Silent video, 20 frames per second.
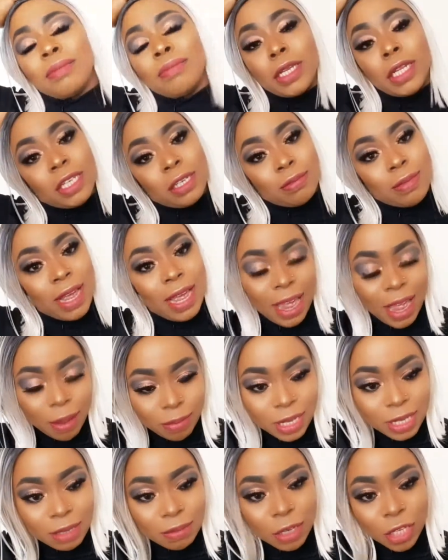bleach my hair
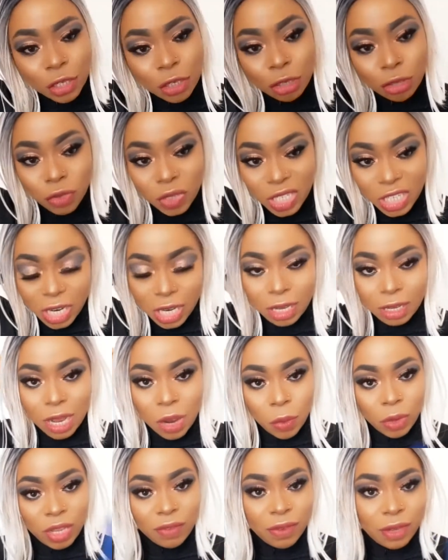please make sure to check it
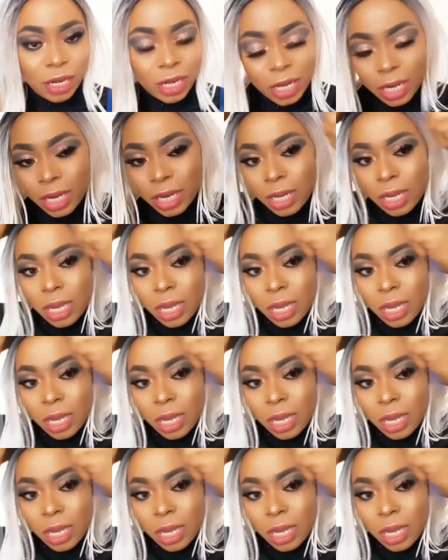I'll leave a link